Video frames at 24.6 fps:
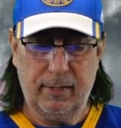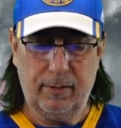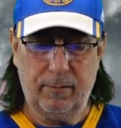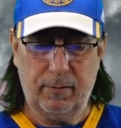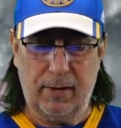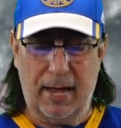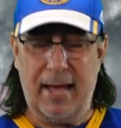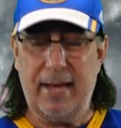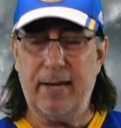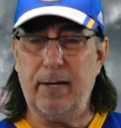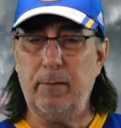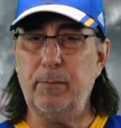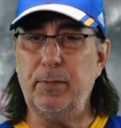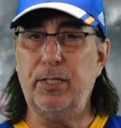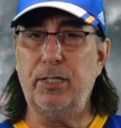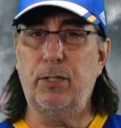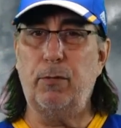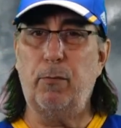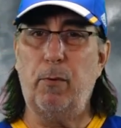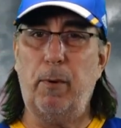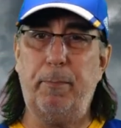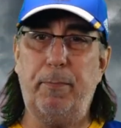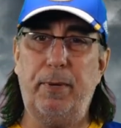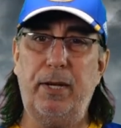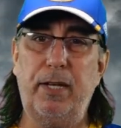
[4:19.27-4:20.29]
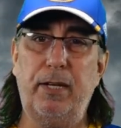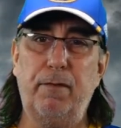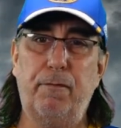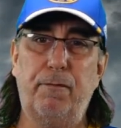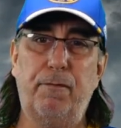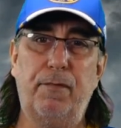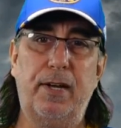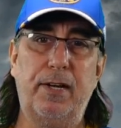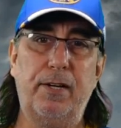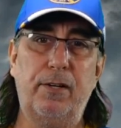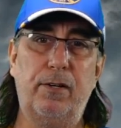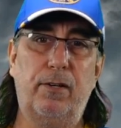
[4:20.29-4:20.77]
Adams is a repeat
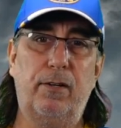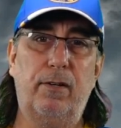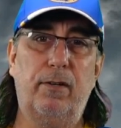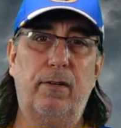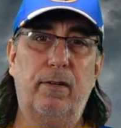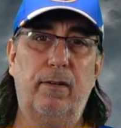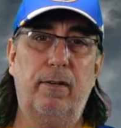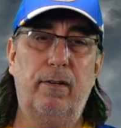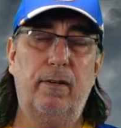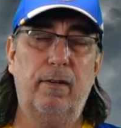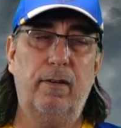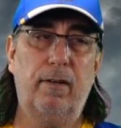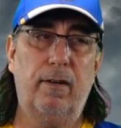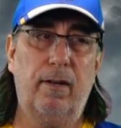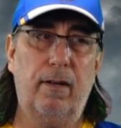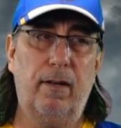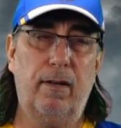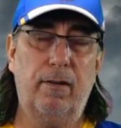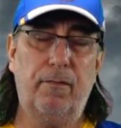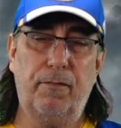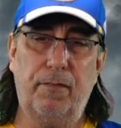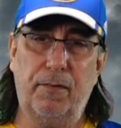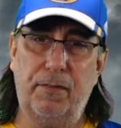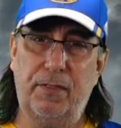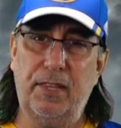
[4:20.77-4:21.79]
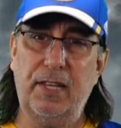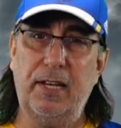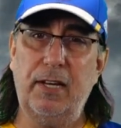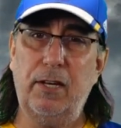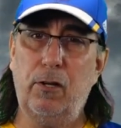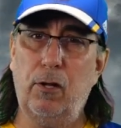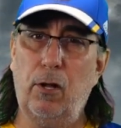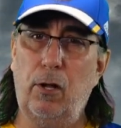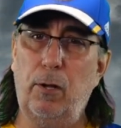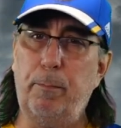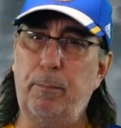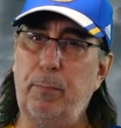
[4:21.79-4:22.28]
offender of a thing
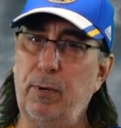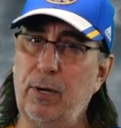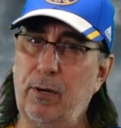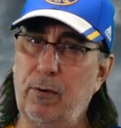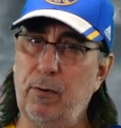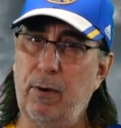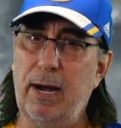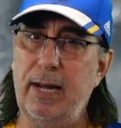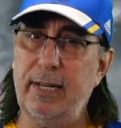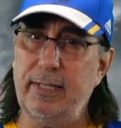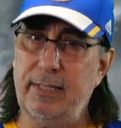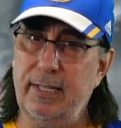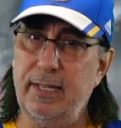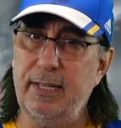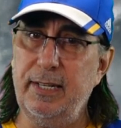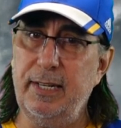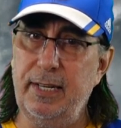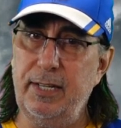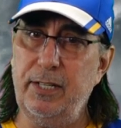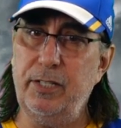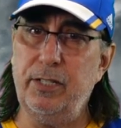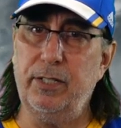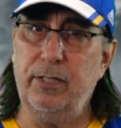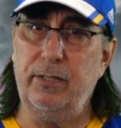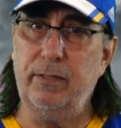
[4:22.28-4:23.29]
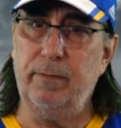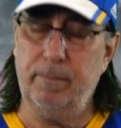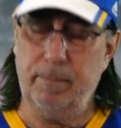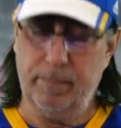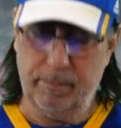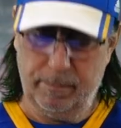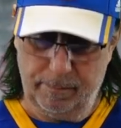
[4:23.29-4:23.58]
called procrastination.